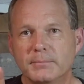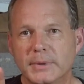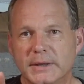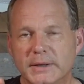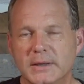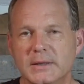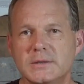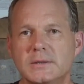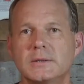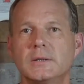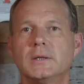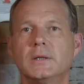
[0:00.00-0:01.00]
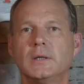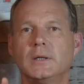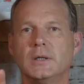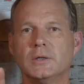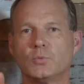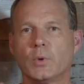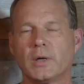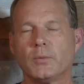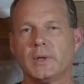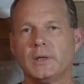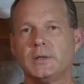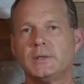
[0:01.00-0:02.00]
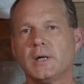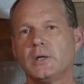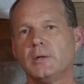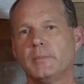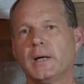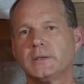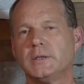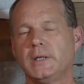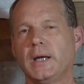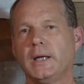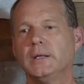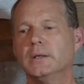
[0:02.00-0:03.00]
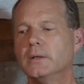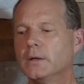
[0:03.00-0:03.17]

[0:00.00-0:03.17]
but this is what I wanted to tell you about today.